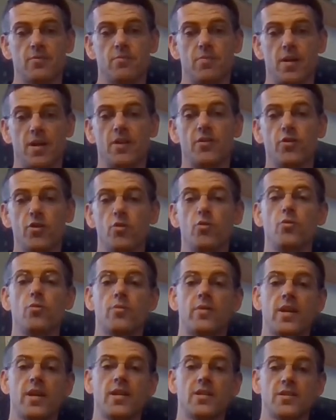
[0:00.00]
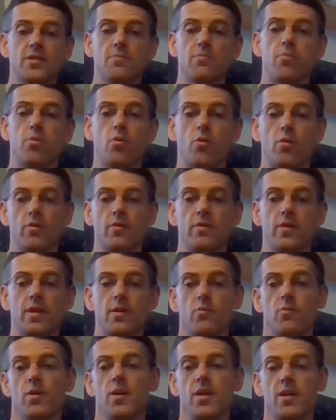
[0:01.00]
I do think it's important
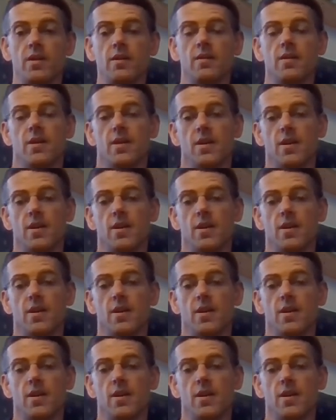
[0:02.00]
that we